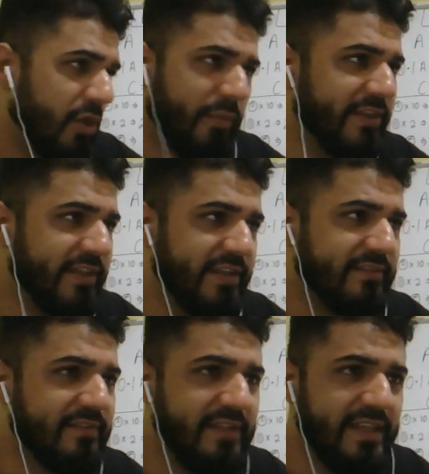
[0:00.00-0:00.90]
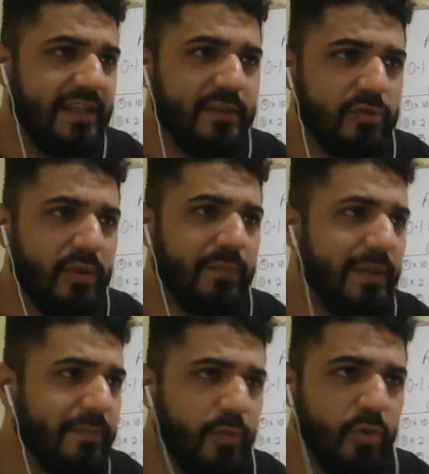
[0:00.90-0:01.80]
Whether it's the
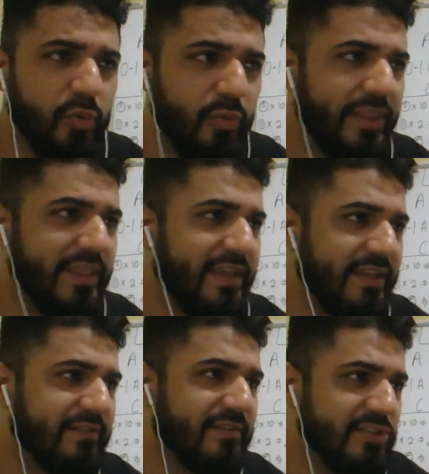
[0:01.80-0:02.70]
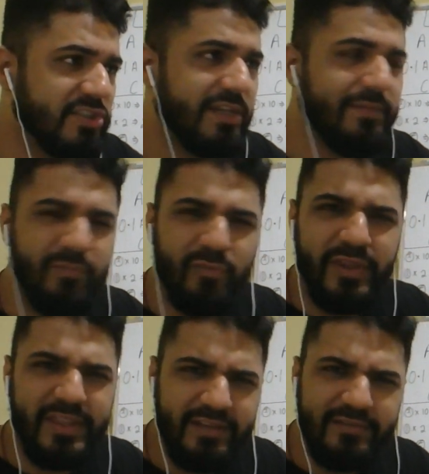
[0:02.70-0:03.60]
swimming pool, whether it's the gym,
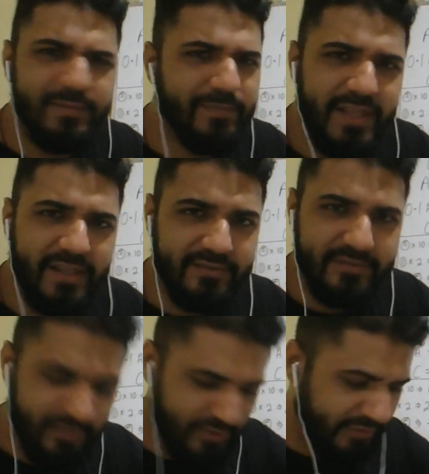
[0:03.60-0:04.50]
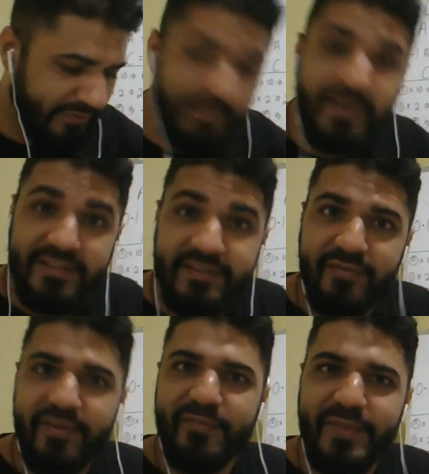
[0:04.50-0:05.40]
whether it's the place, you know, even PTC
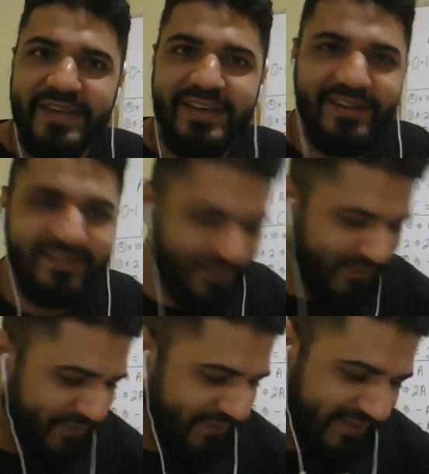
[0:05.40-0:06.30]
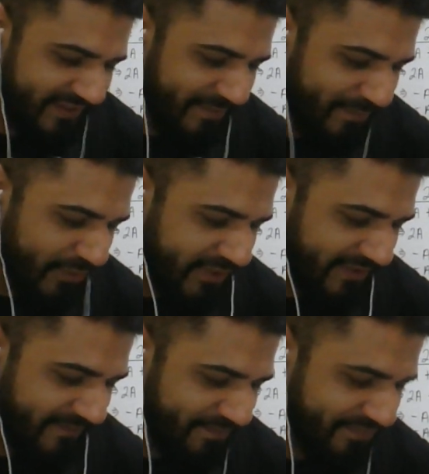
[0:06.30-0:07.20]
we have maintenance, you know, it's
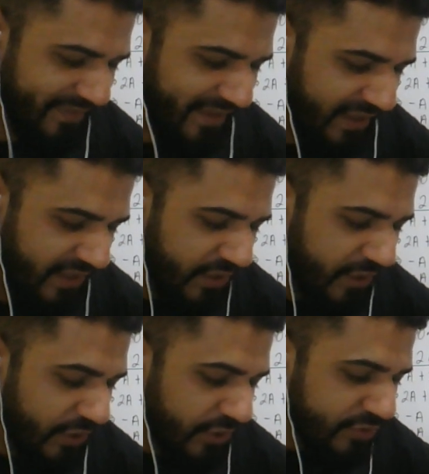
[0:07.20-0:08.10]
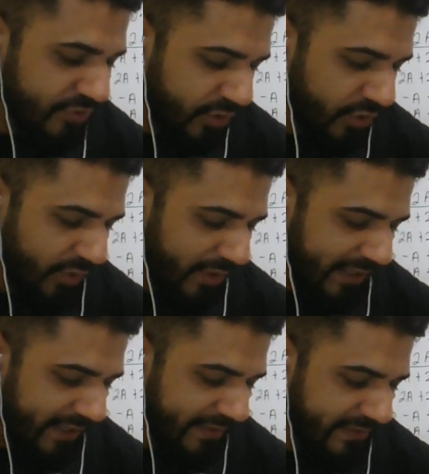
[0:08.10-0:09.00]
important. So
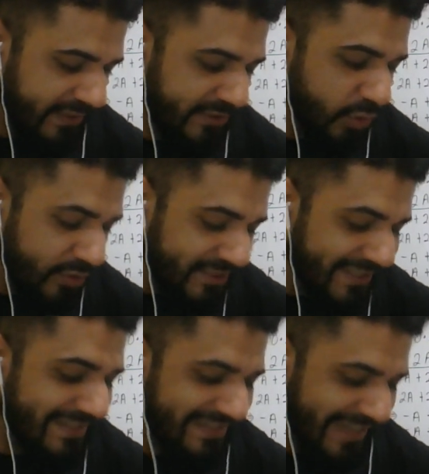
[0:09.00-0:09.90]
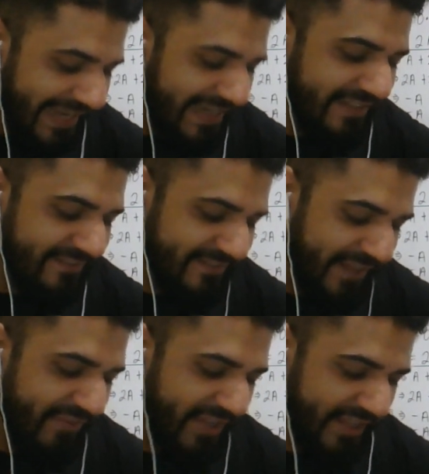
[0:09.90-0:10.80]
the total daily
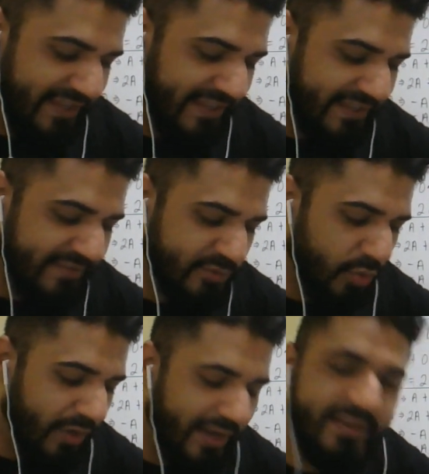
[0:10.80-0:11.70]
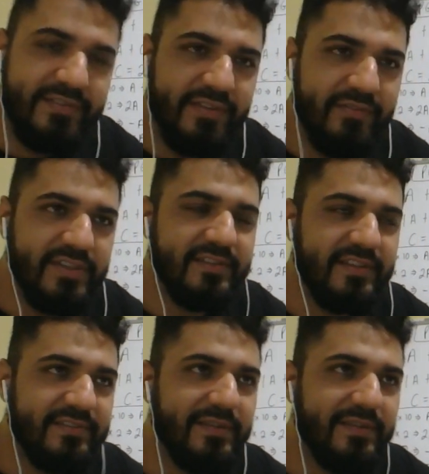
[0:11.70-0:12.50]
saving is 276.